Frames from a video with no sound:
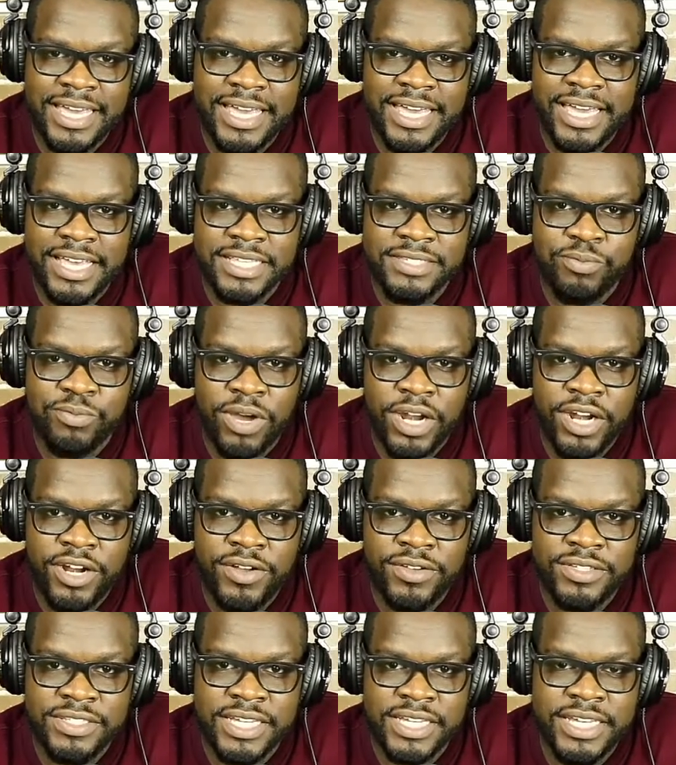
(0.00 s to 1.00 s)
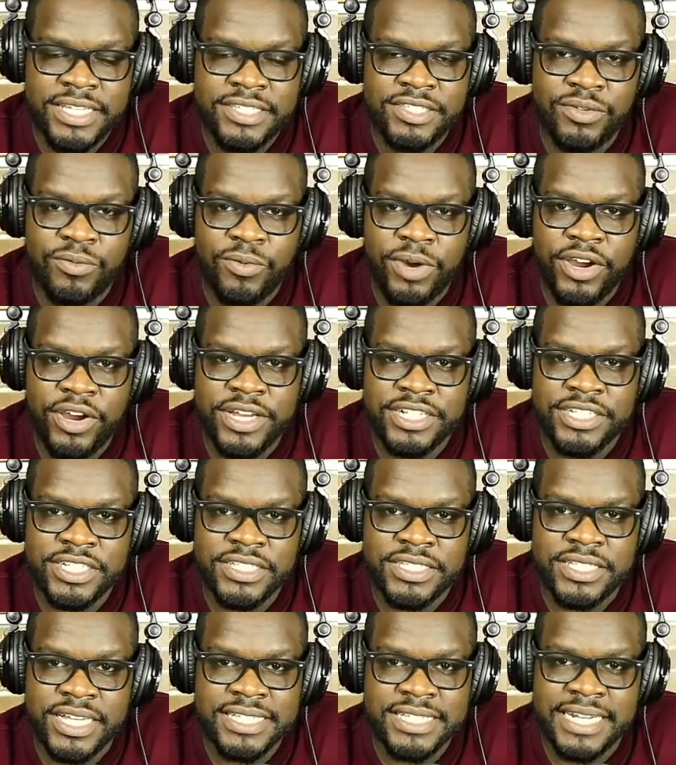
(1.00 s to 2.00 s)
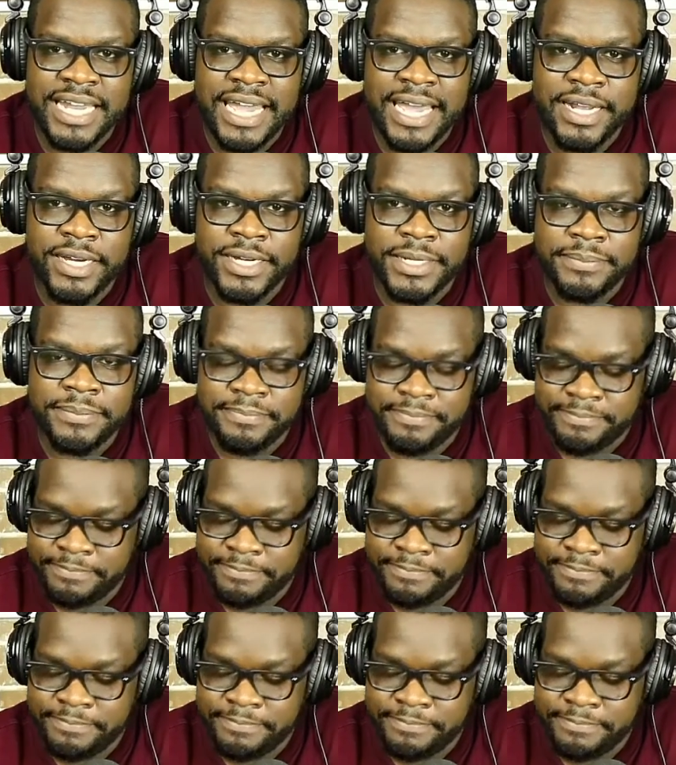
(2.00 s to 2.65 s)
it's one of those things to where it just doesn't add up.